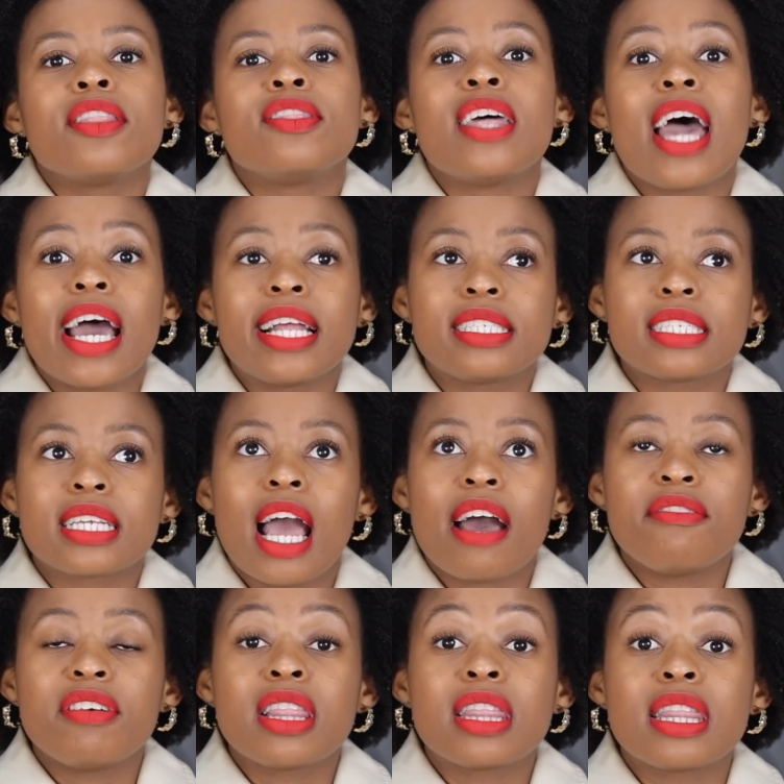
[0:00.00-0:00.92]
That
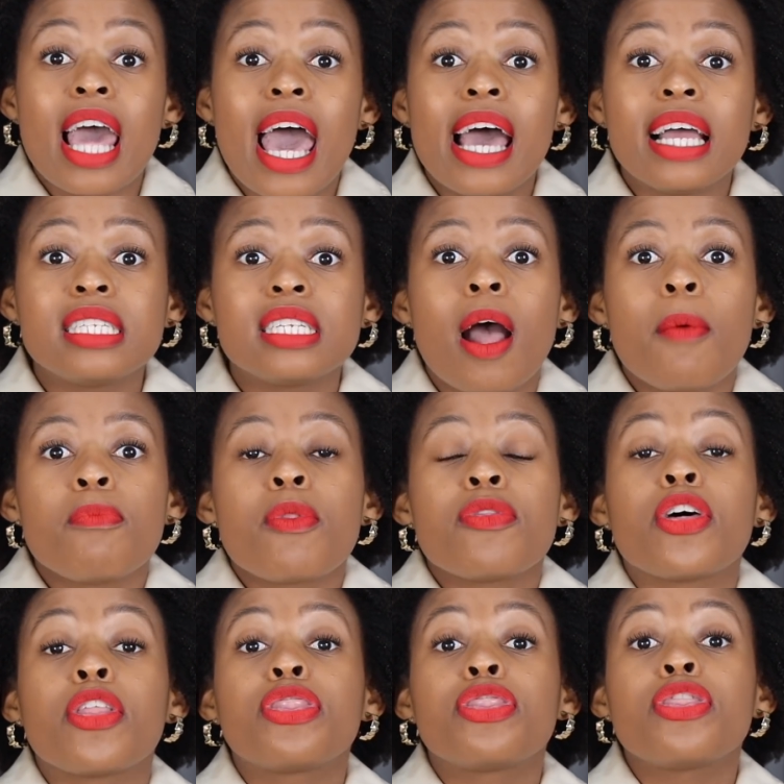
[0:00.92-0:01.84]
covered that.
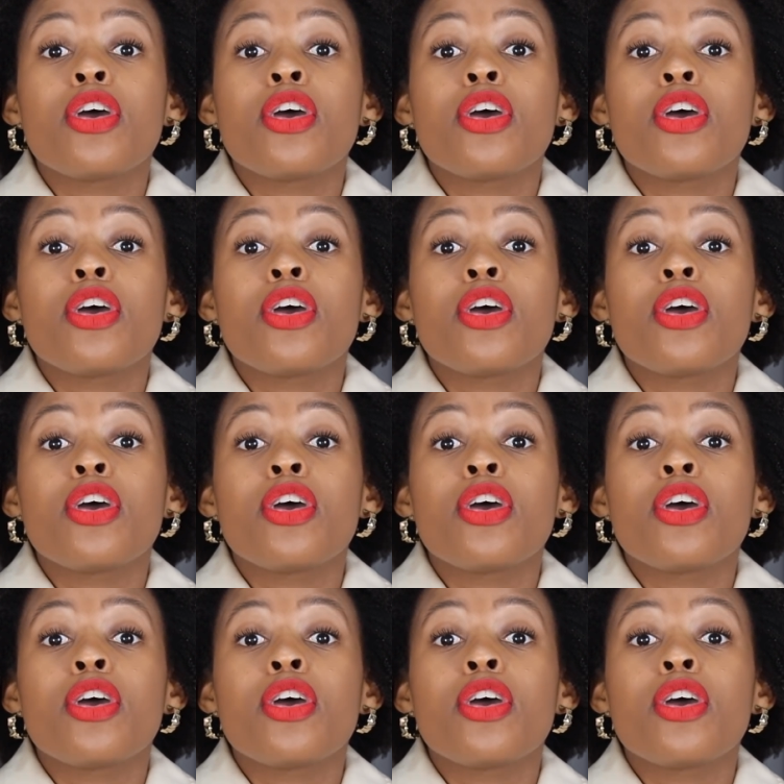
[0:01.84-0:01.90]
The